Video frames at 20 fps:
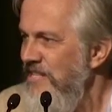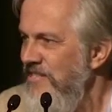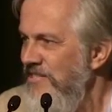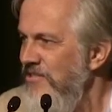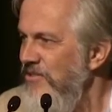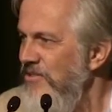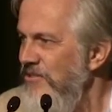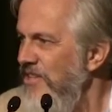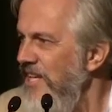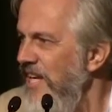
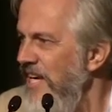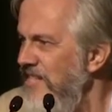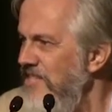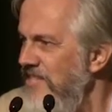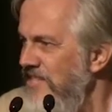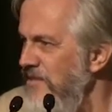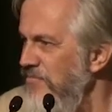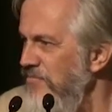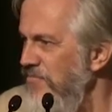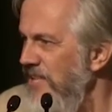So
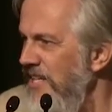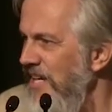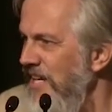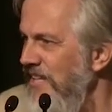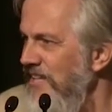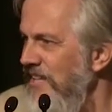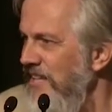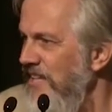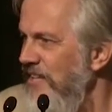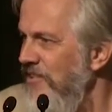there's simply, I
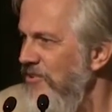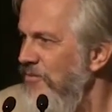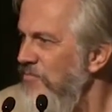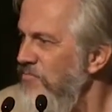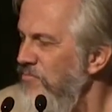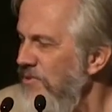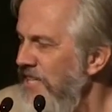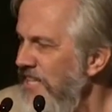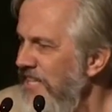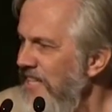think, a
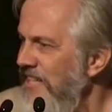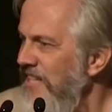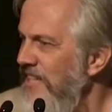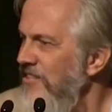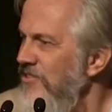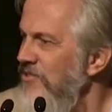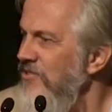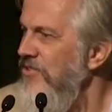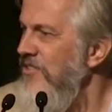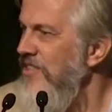completely
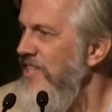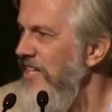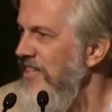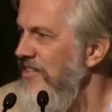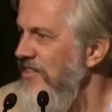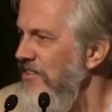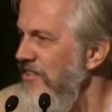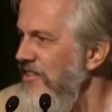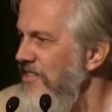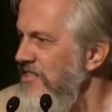wrong
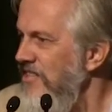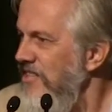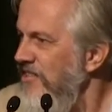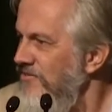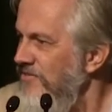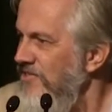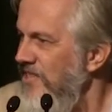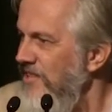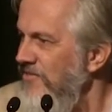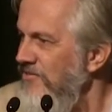technology
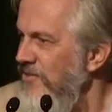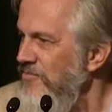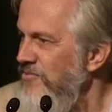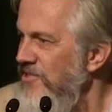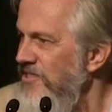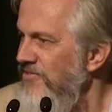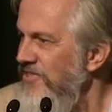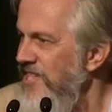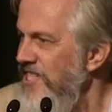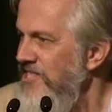of
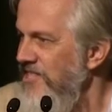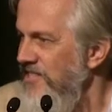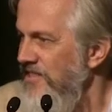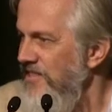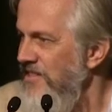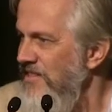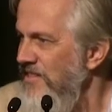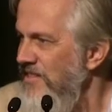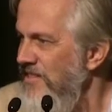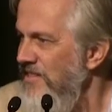
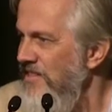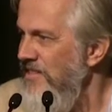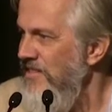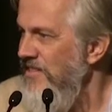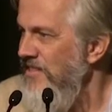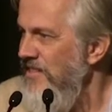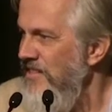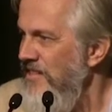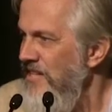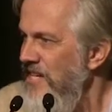self-observation.
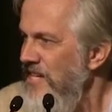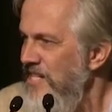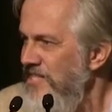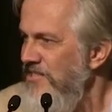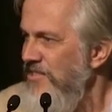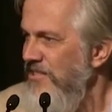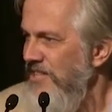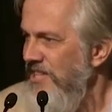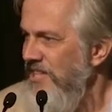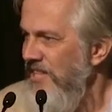
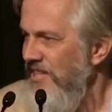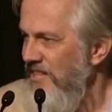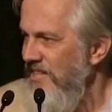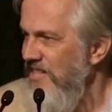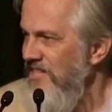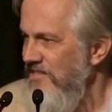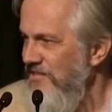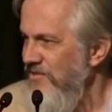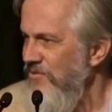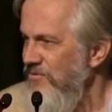So I think
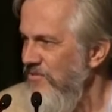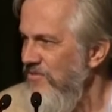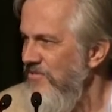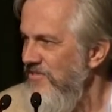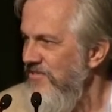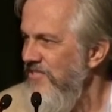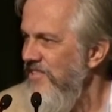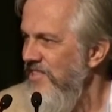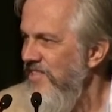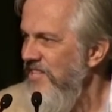these
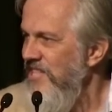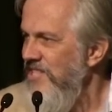two